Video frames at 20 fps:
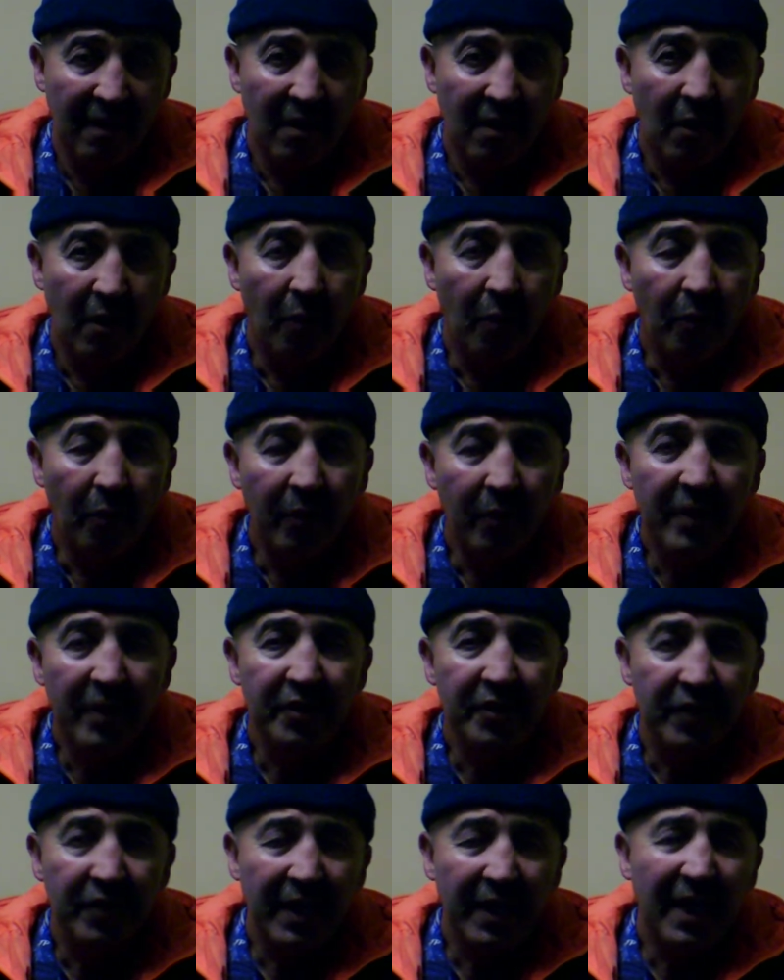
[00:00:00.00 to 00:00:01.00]
which
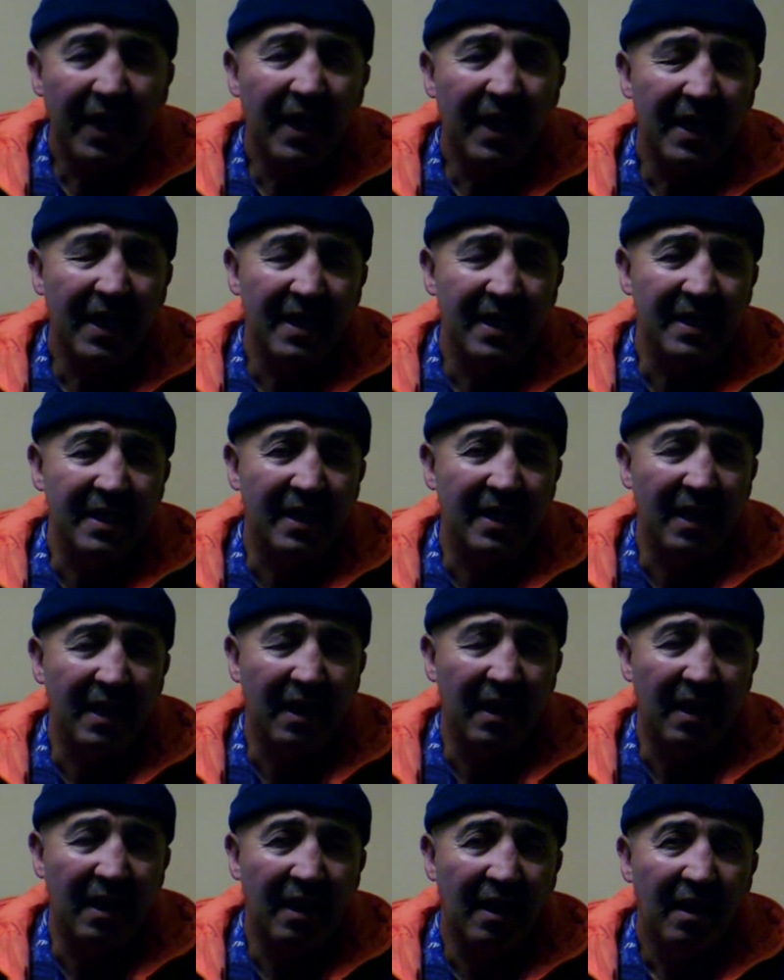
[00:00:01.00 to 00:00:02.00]
is
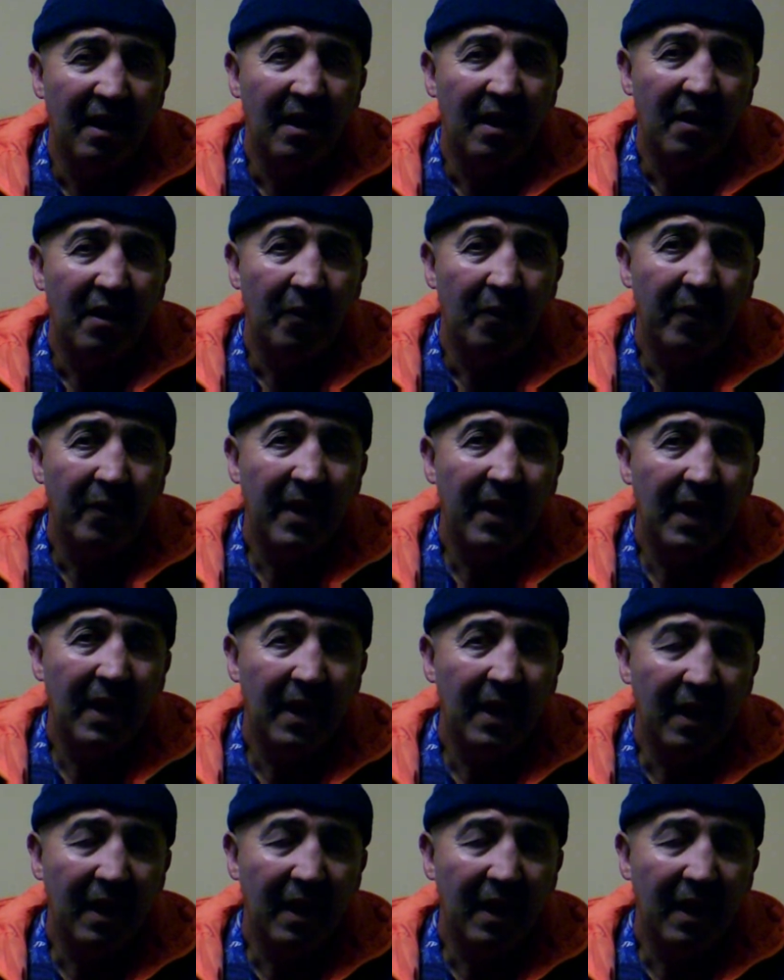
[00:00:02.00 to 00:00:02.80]
really